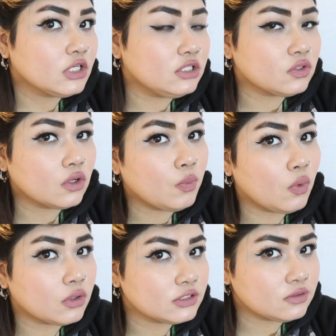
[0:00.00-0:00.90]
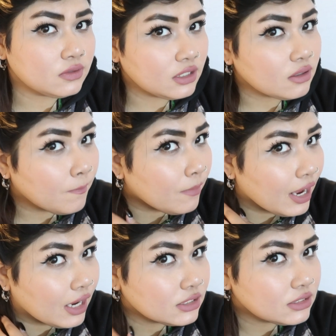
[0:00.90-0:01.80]
it's not poker straight,
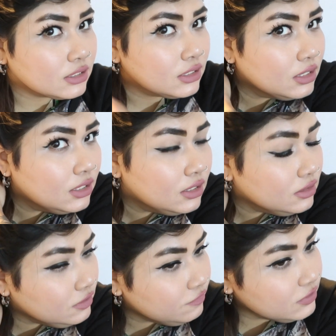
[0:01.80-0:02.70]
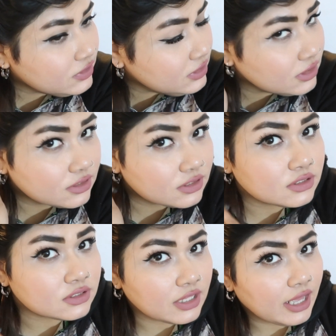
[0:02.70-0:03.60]
but the frizziness
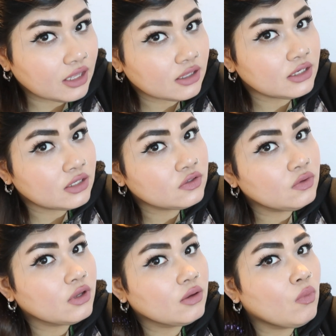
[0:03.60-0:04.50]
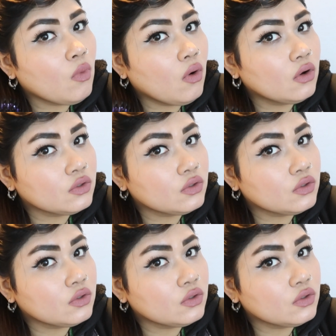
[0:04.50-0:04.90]
is like, it's looking more